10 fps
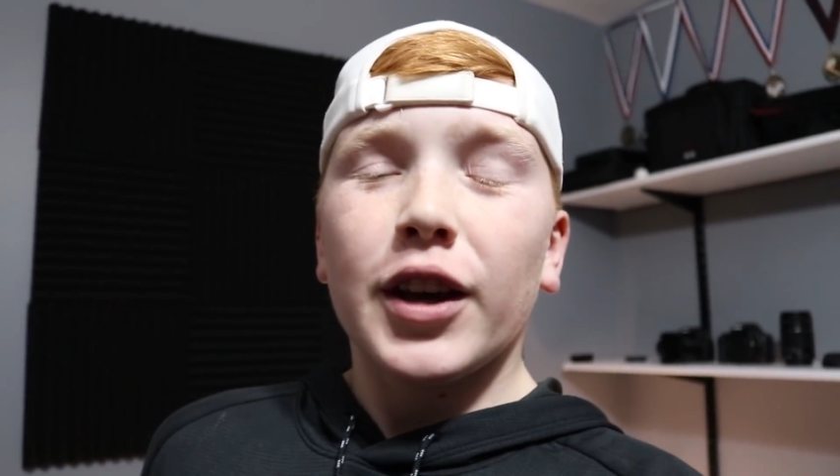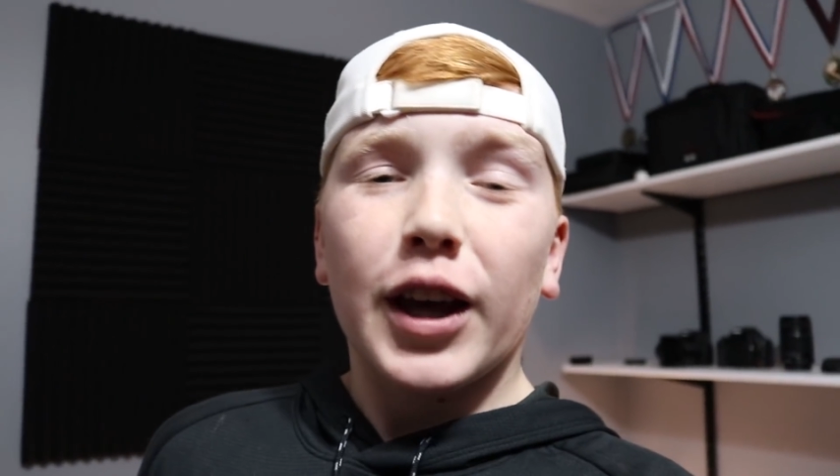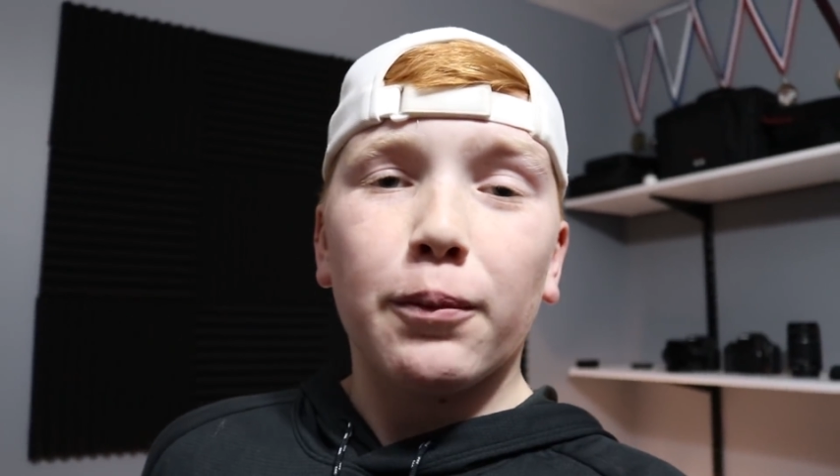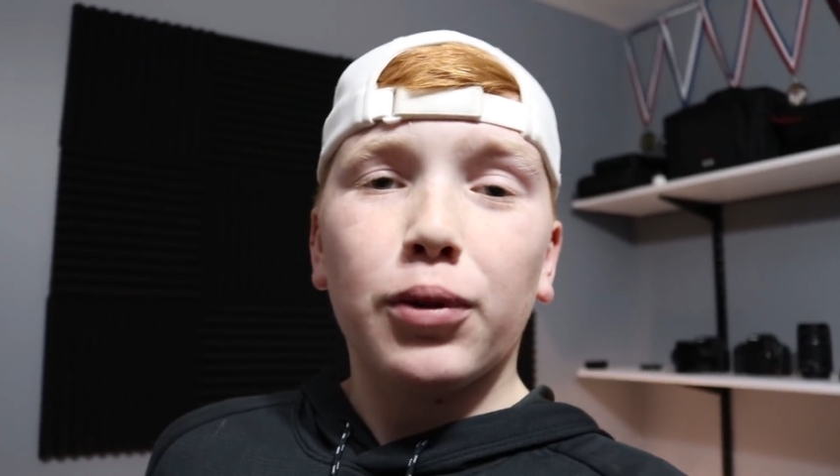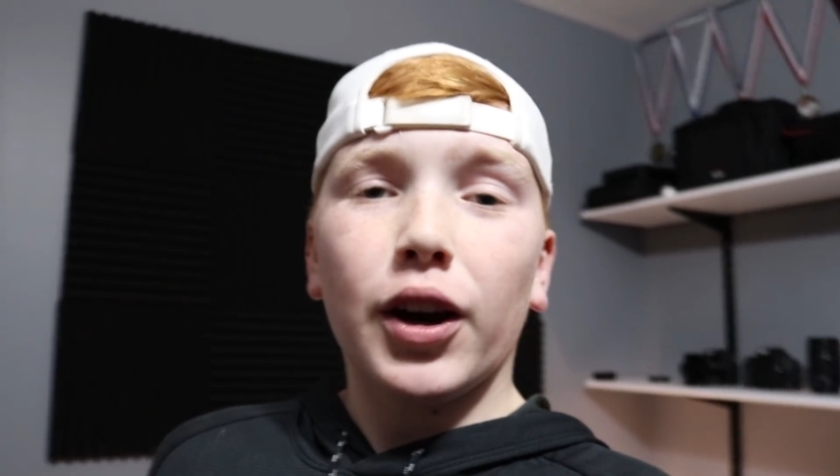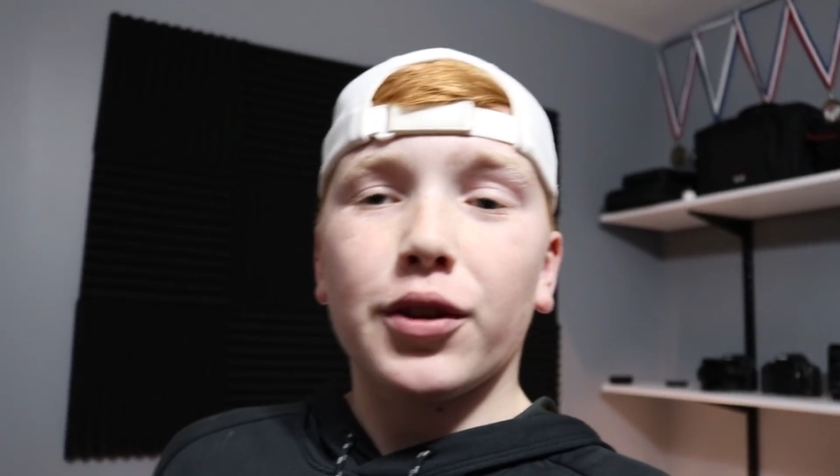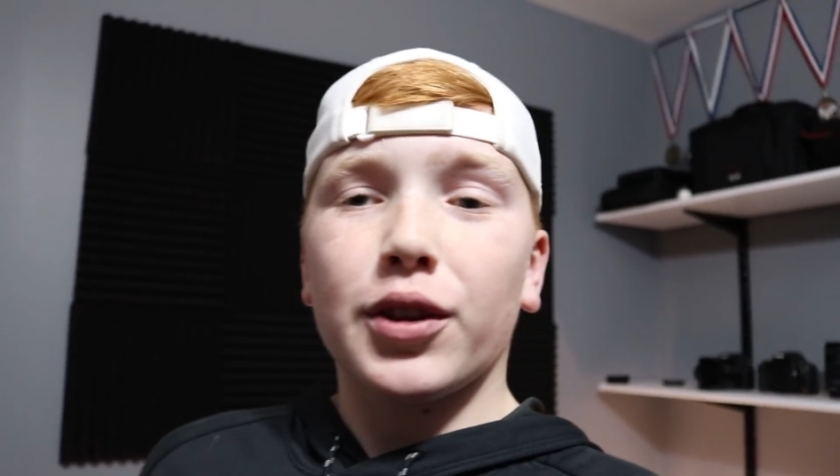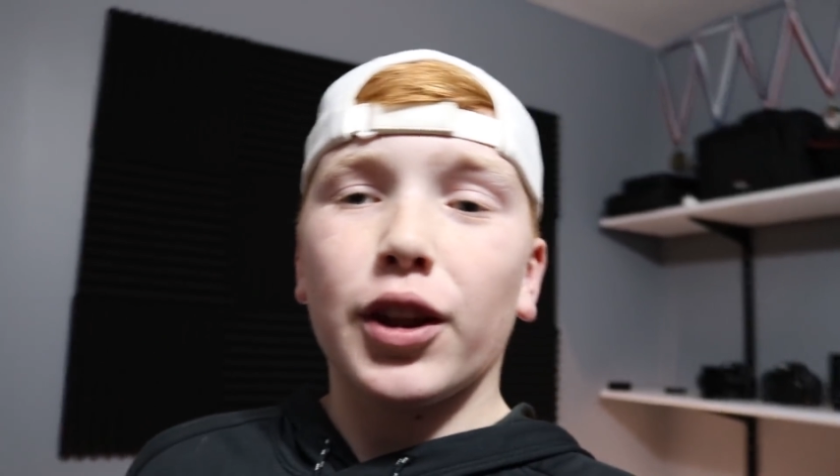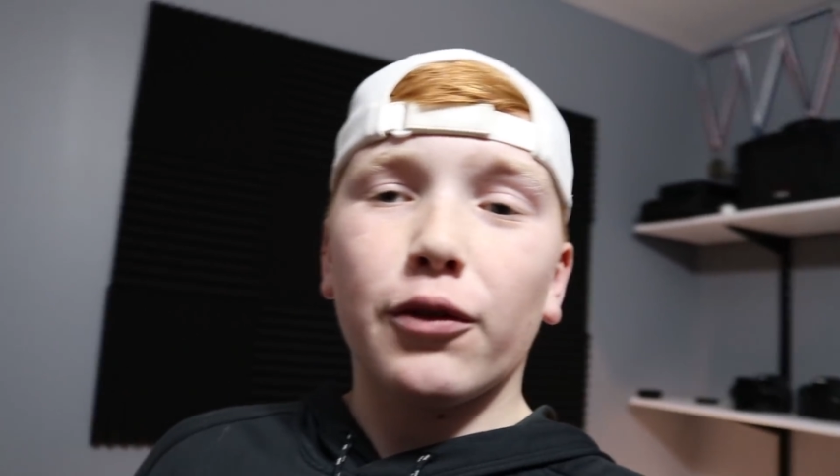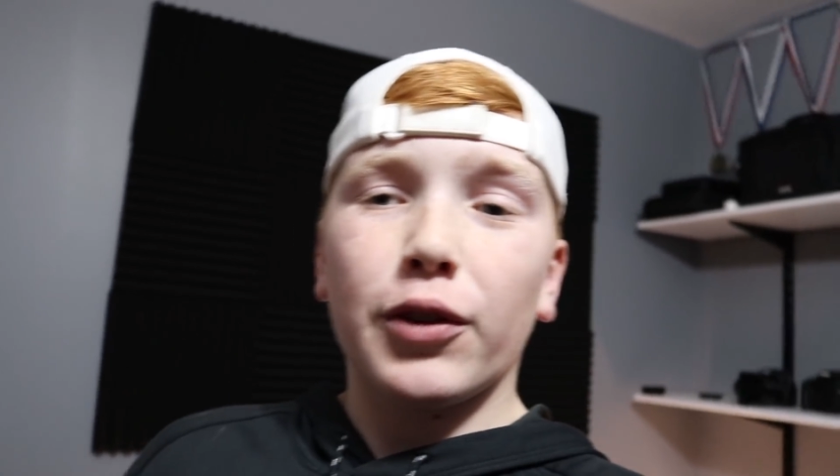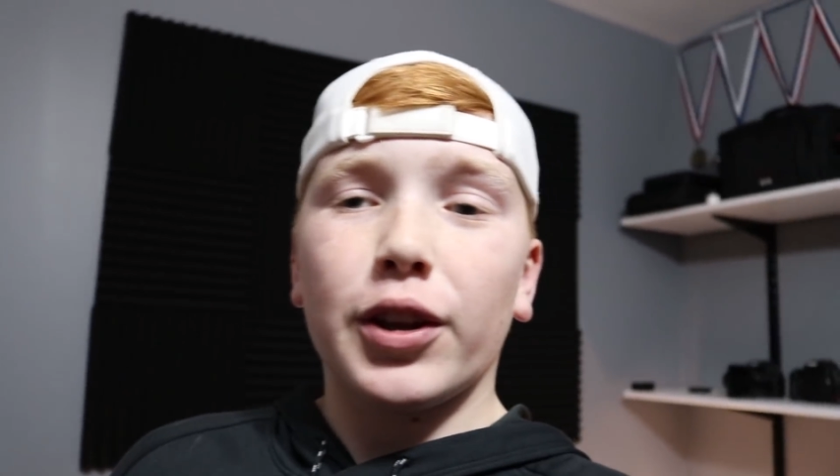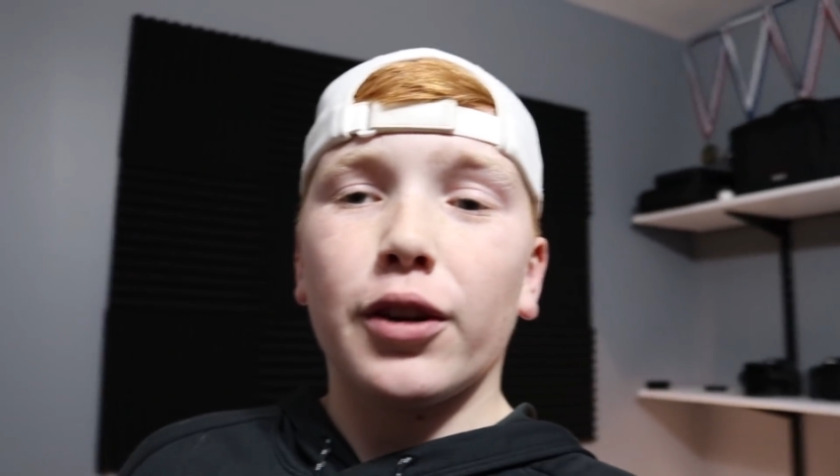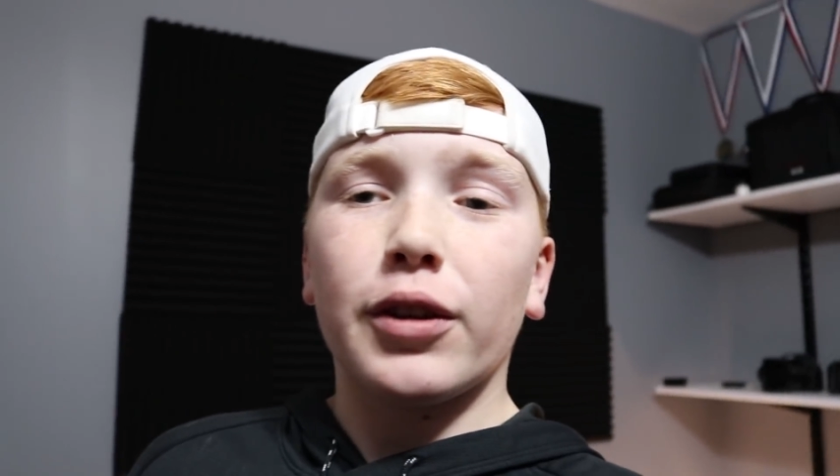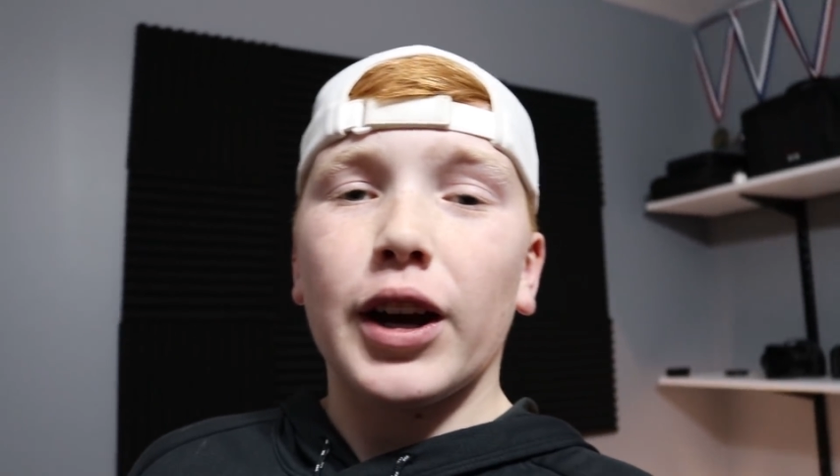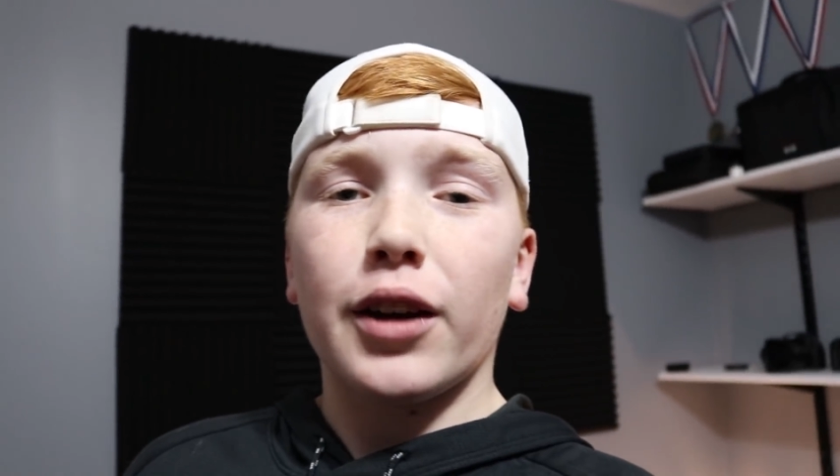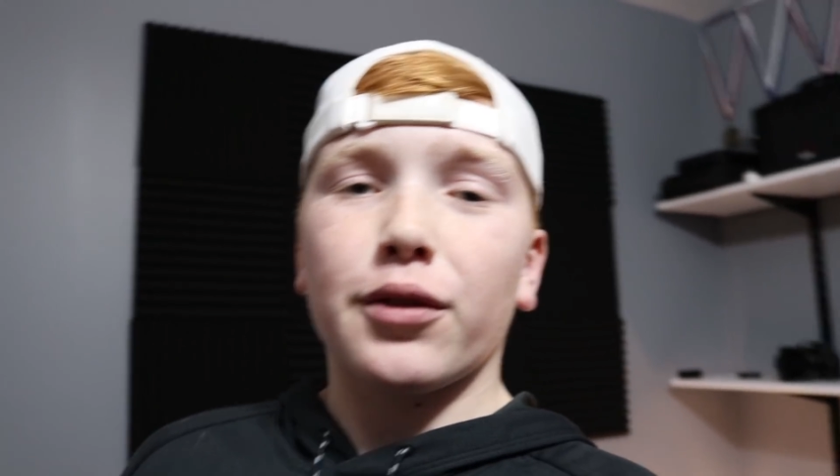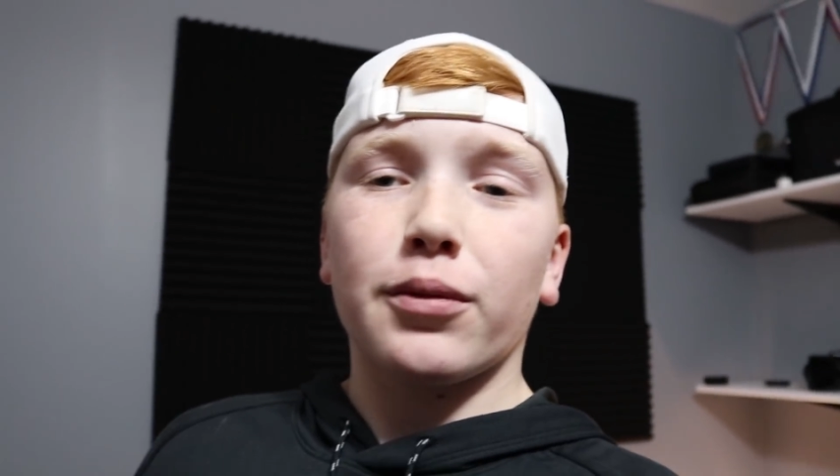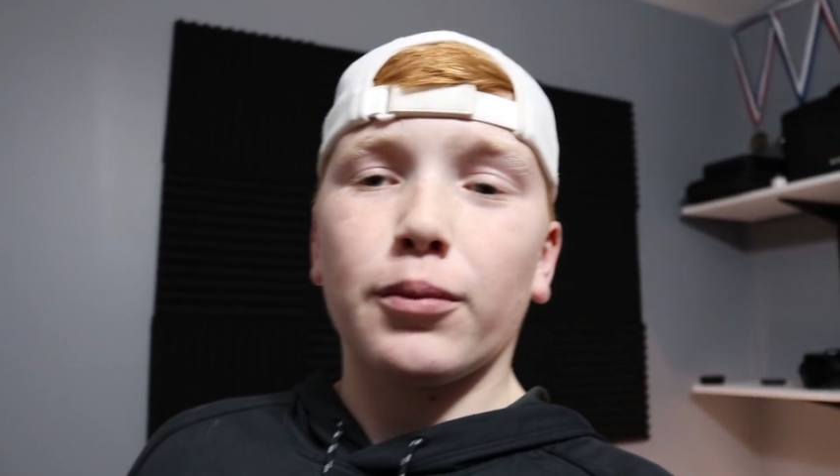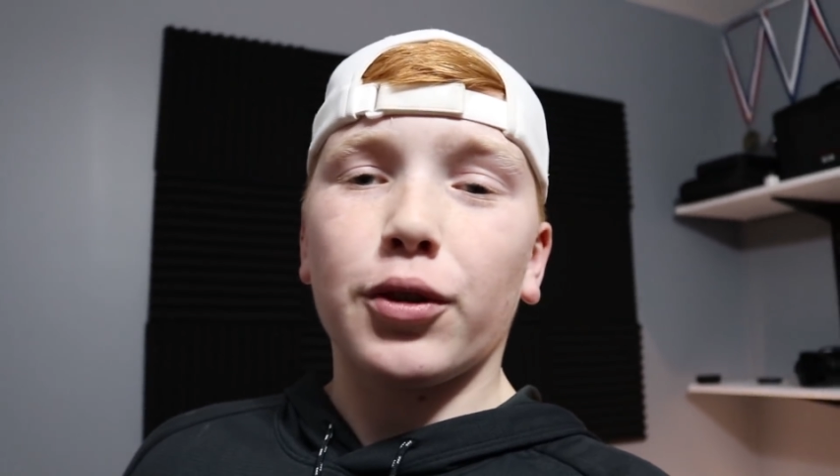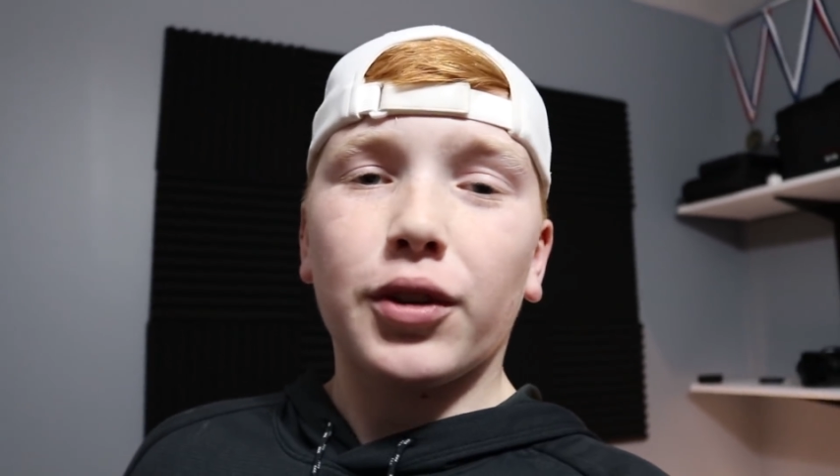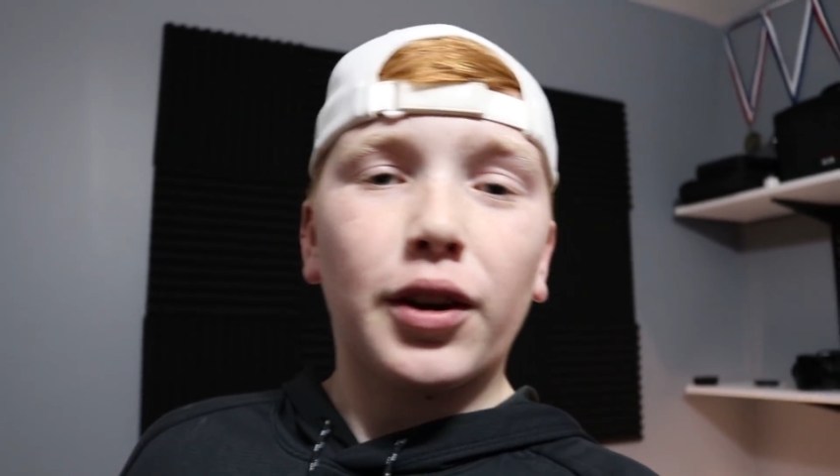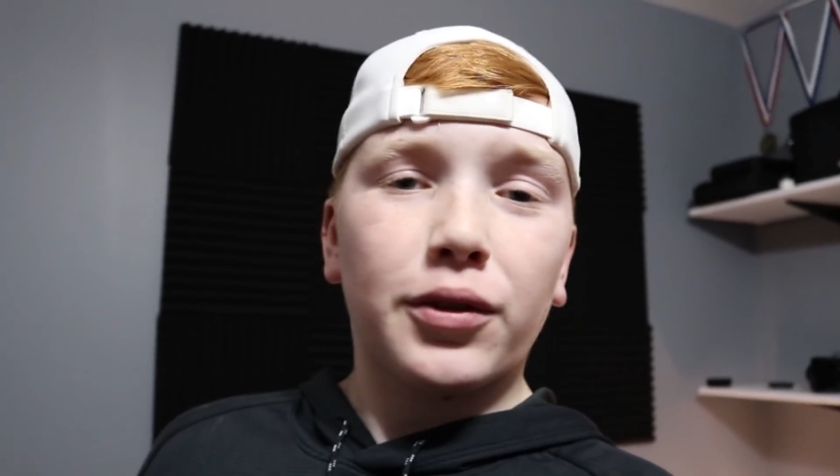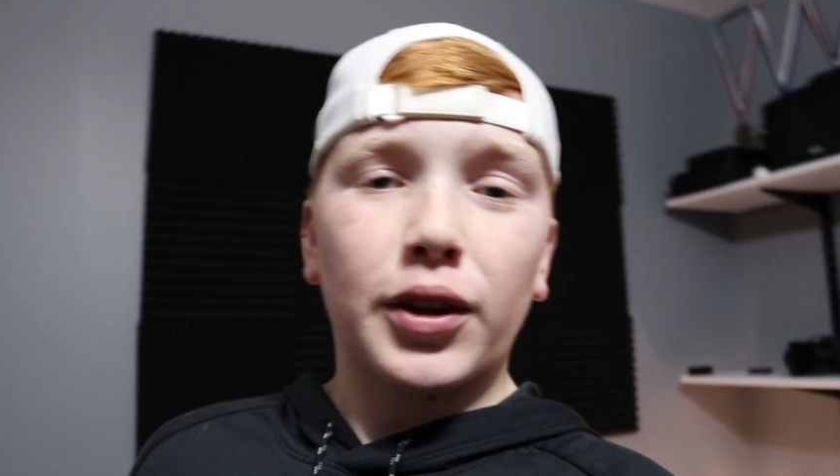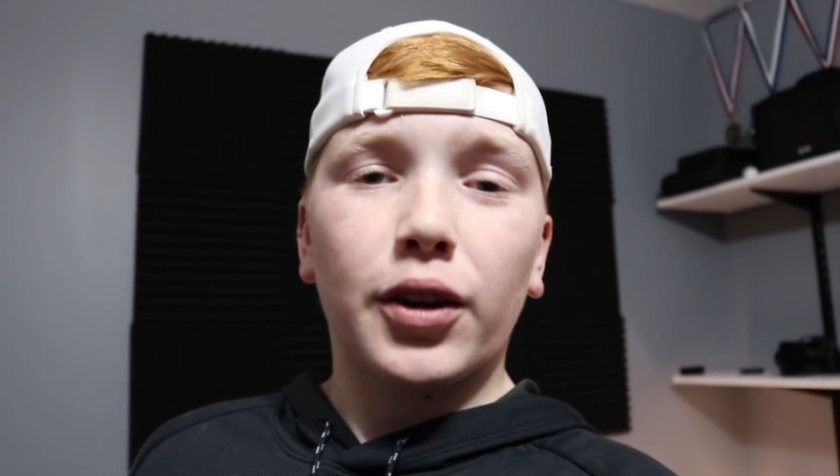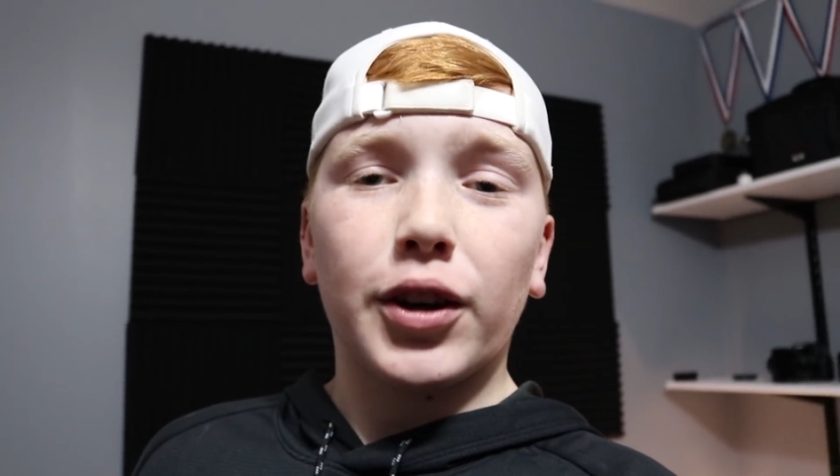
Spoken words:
And plus, the other video, as most of you guys know,